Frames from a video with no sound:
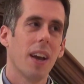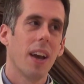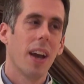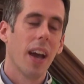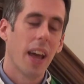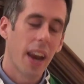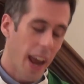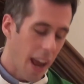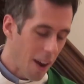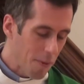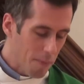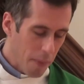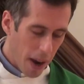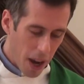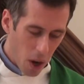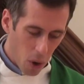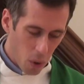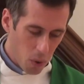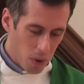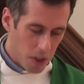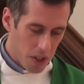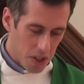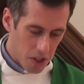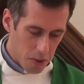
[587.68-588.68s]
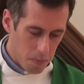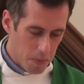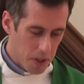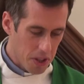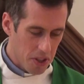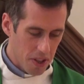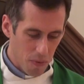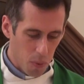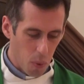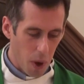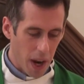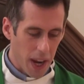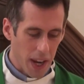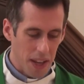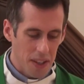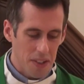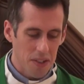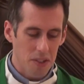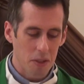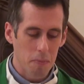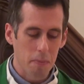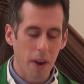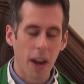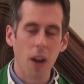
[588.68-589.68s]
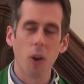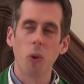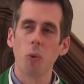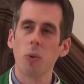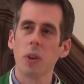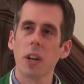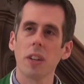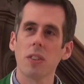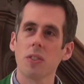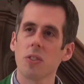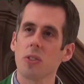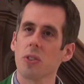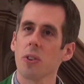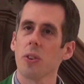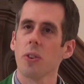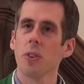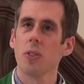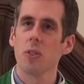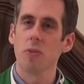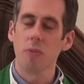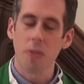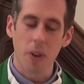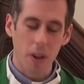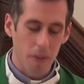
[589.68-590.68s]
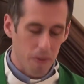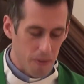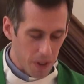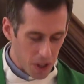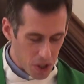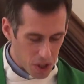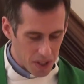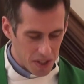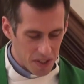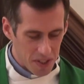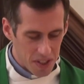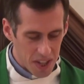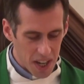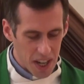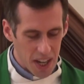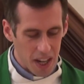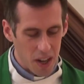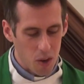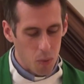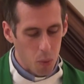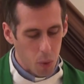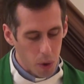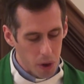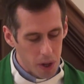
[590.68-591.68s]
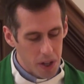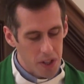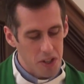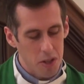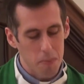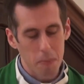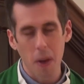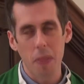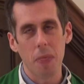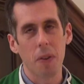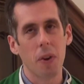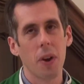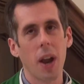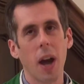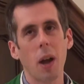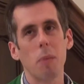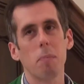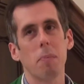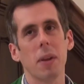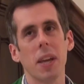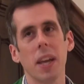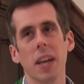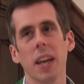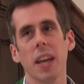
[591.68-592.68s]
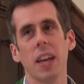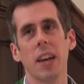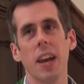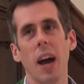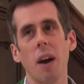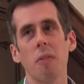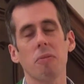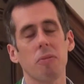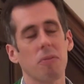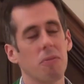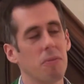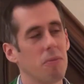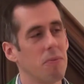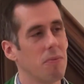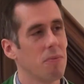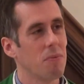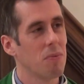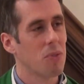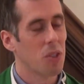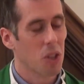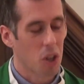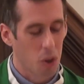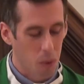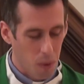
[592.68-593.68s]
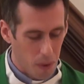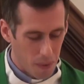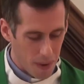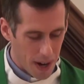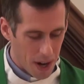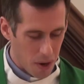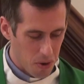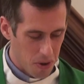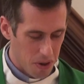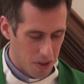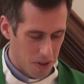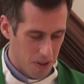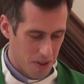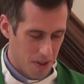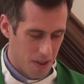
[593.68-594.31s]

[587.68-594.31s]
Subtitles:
And I have my own dismissive ways and my own concerns for efficiency and worries about there not being enough to go around.